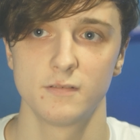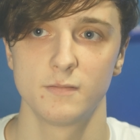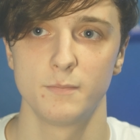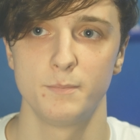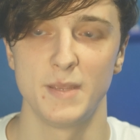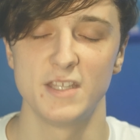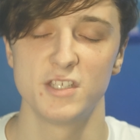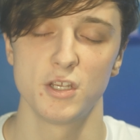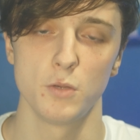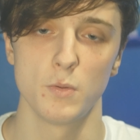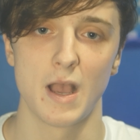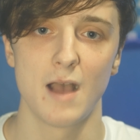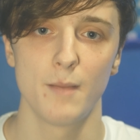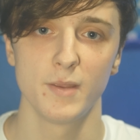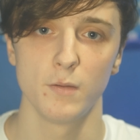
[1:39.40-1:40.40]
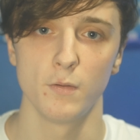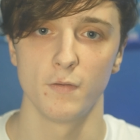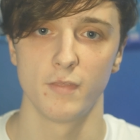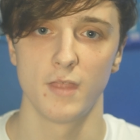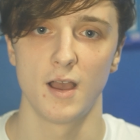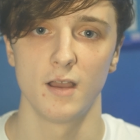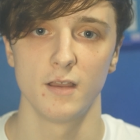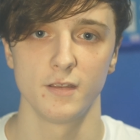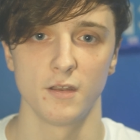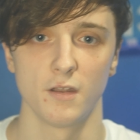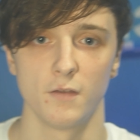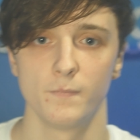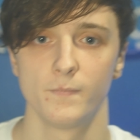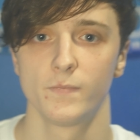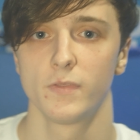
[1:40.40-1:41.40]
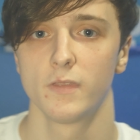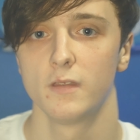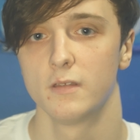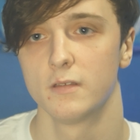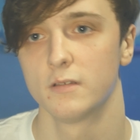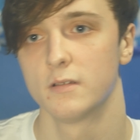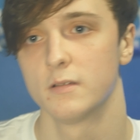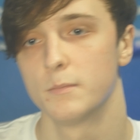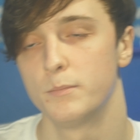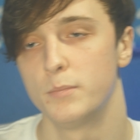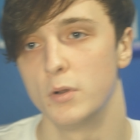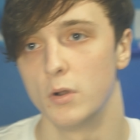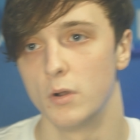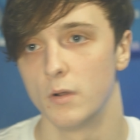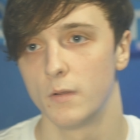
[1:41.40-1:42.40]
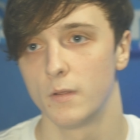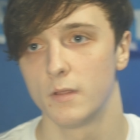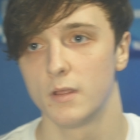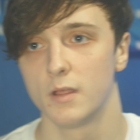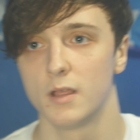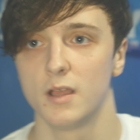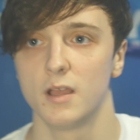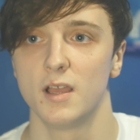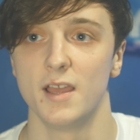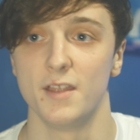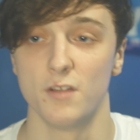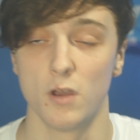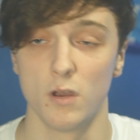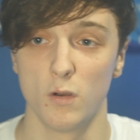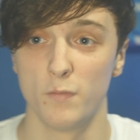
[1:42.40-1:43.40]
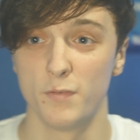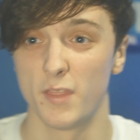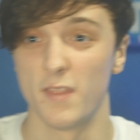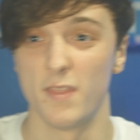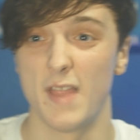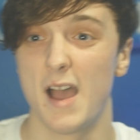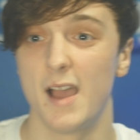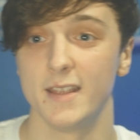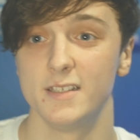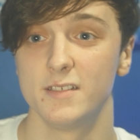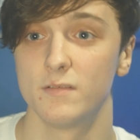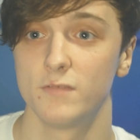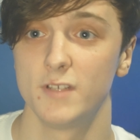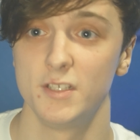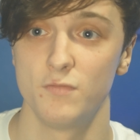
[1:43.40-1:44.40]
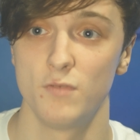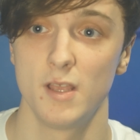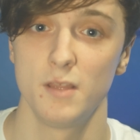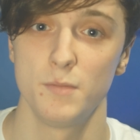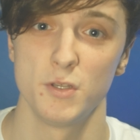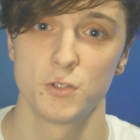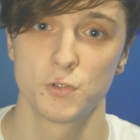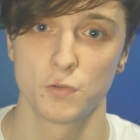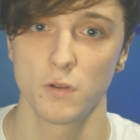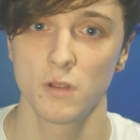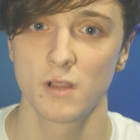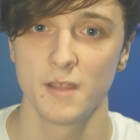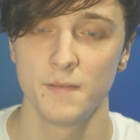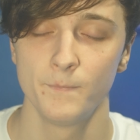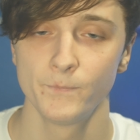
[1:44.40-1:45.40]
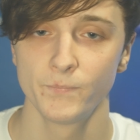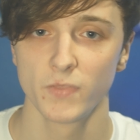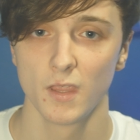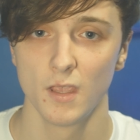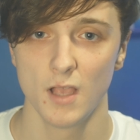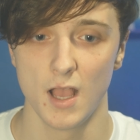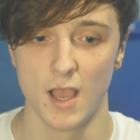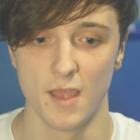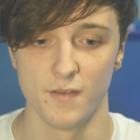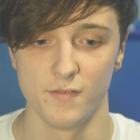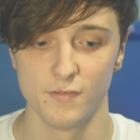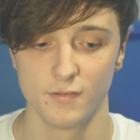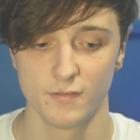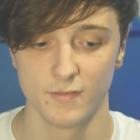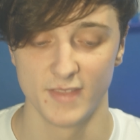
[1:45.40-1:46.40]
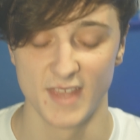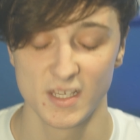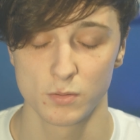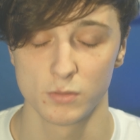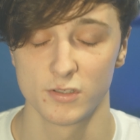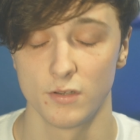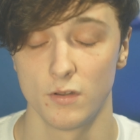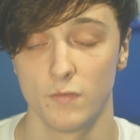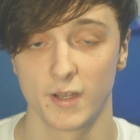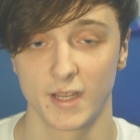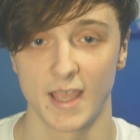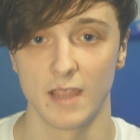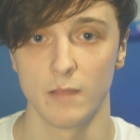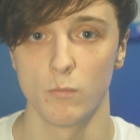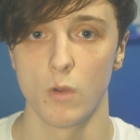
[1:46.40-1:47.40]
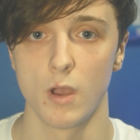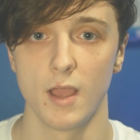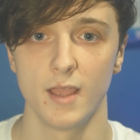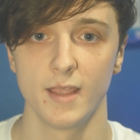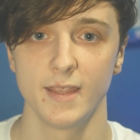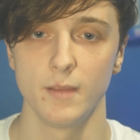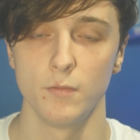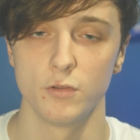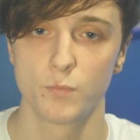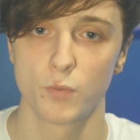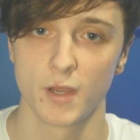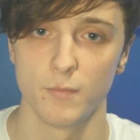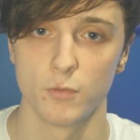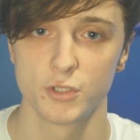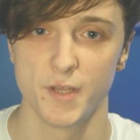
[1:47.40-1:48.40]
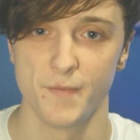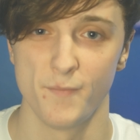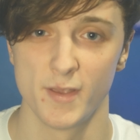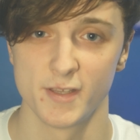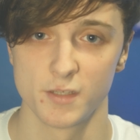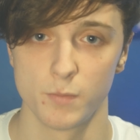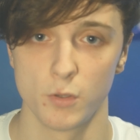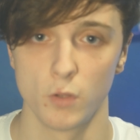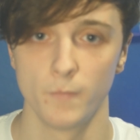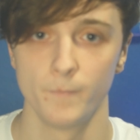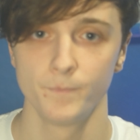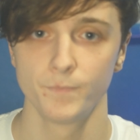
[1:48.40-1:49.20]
be too happy with that, But, and other than that, he's really been struggling. And this was another game where he was pretty much invisible.